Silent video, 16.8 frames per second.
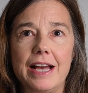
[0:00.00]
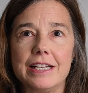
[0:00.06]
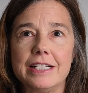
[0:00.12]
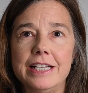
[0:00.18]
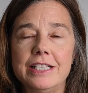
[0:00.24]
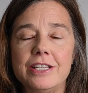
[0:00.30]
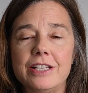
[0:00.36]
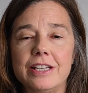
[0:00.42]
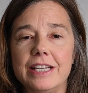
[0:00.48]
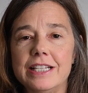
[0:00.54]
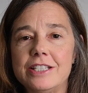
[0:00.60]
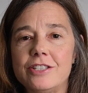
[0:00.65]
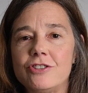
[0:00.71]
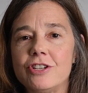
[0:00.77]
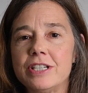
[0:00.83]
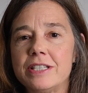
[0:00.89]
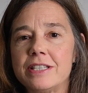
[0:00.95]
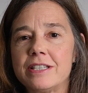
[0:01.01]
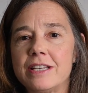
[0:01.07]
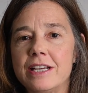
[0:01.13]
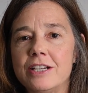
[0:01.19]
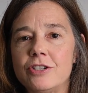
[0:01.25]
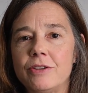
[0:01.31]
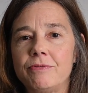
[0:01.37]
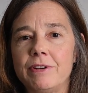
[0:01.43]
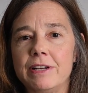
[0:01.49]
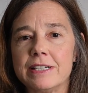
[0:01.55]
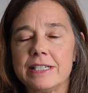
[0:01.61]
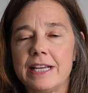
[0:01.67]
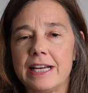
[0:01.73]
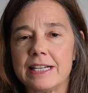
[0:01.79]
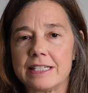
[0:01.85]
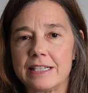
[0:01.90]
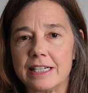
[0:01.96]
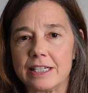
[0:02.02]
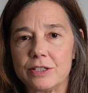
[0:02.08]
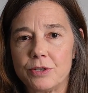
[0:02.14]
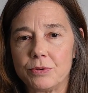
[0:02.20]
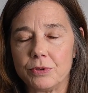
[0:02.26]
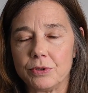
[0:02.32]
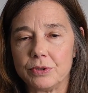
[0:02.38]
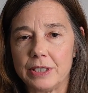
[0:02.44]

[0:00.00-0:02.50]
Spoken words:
it's just such a fantastic tool.